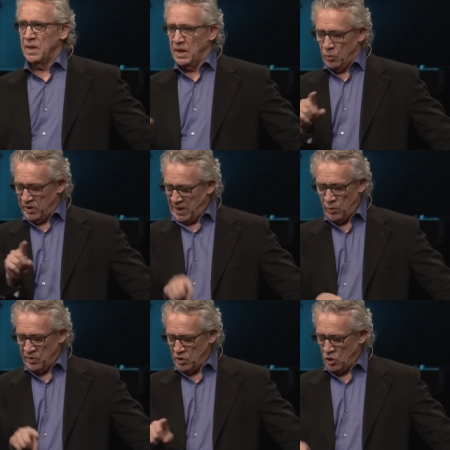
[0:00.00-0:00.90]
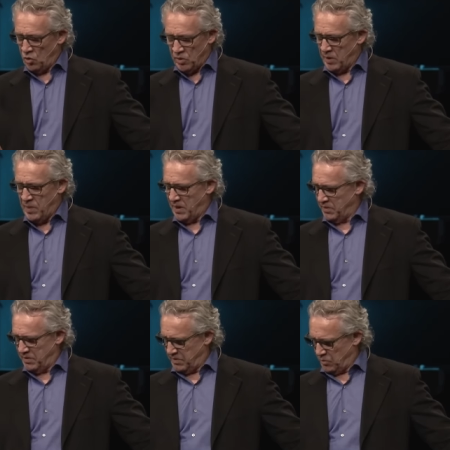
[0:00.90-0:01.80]
this. He wouldn't know about
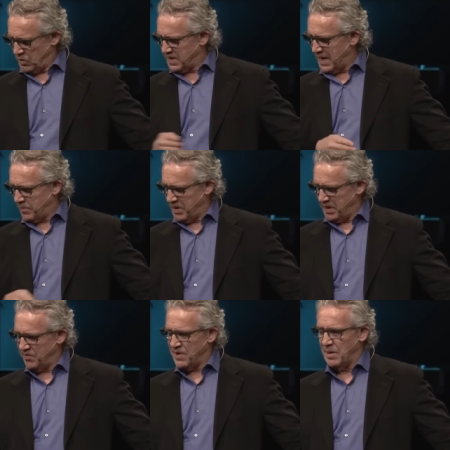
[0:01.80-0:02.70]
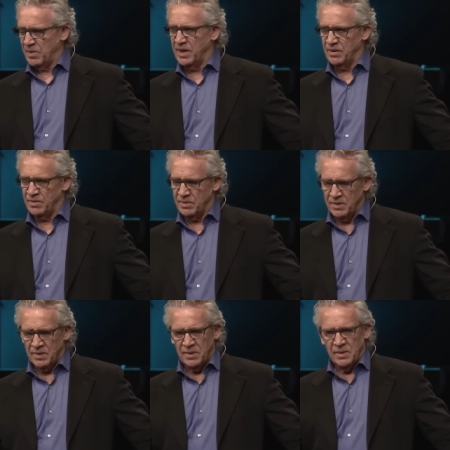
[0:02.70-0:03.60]
what's happened in the family either.
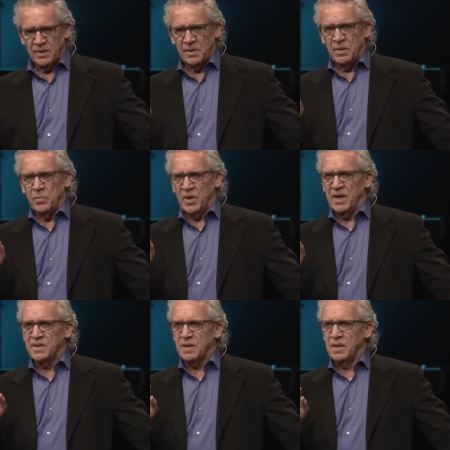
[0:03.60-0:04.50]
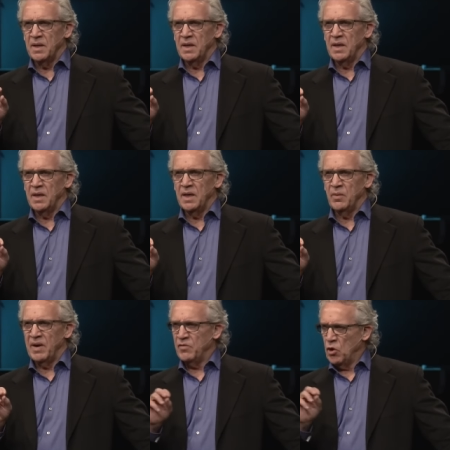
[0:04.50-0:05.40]
But he would
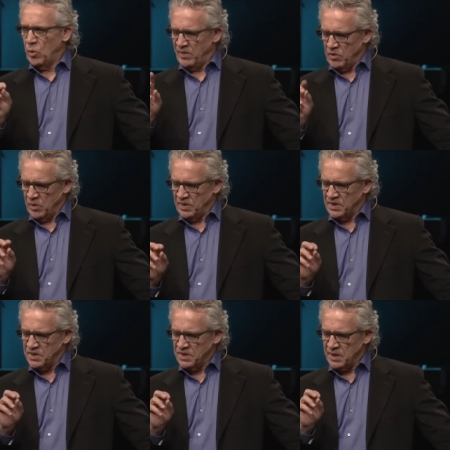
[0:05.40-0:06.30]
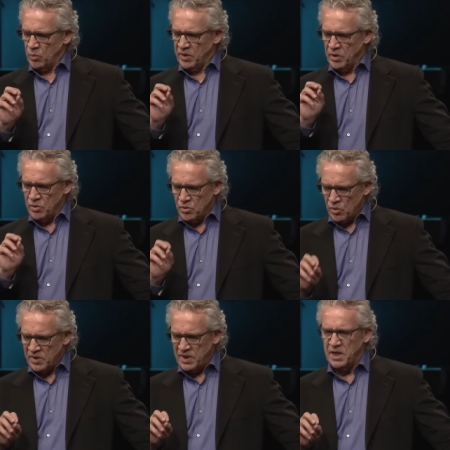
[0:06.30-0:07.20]
have no way of knowing this. He said, what
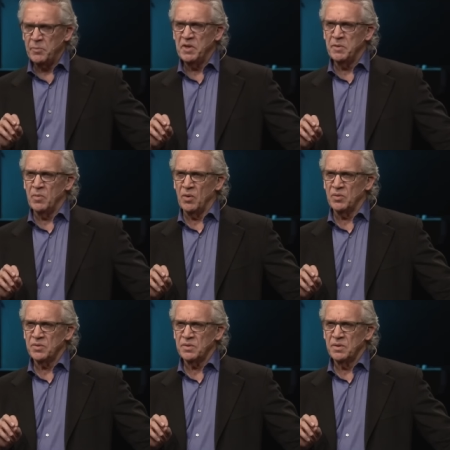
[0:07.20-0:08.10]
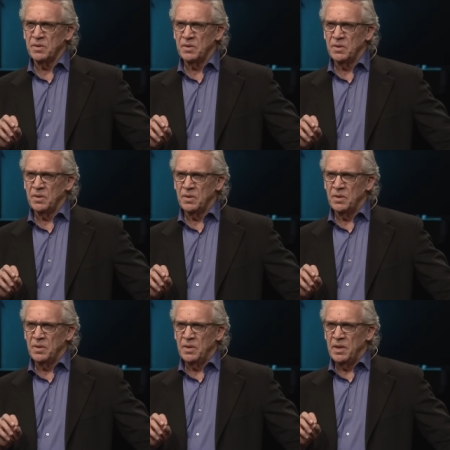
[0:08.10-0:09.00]
annoyed the enemy the most
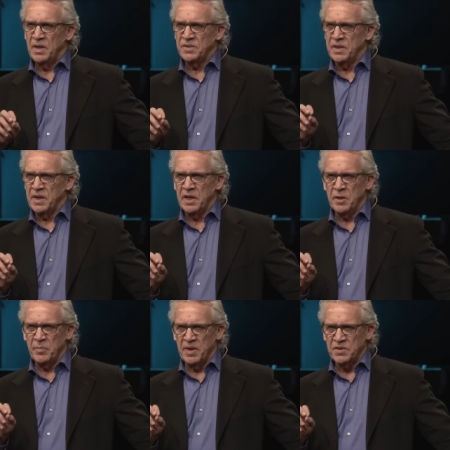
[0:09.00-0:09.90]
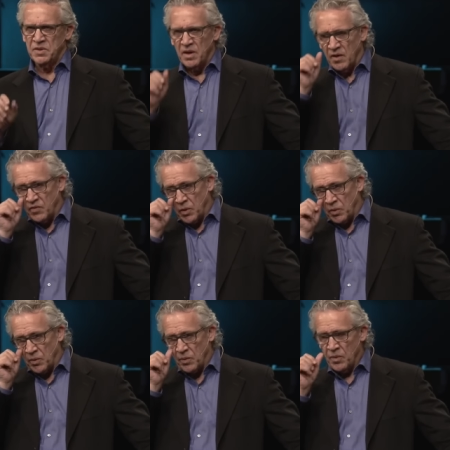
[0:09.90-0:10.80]
is that in the midst of
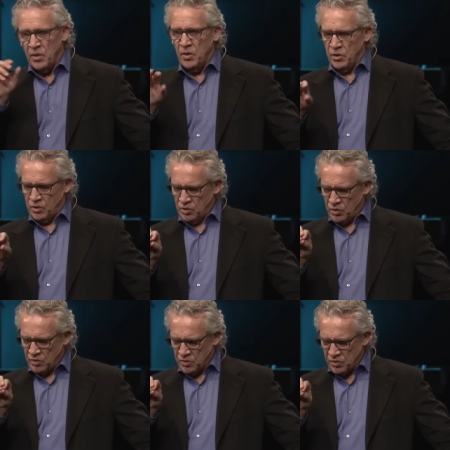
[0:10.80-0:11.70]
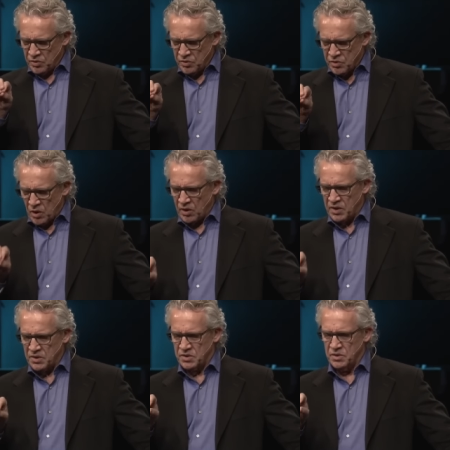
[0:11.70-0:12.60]
your
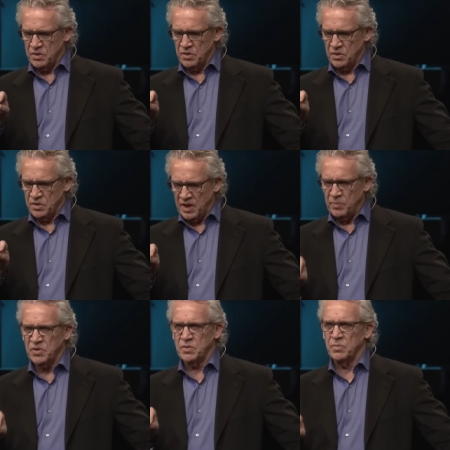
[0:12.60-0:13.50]
darkest, deepest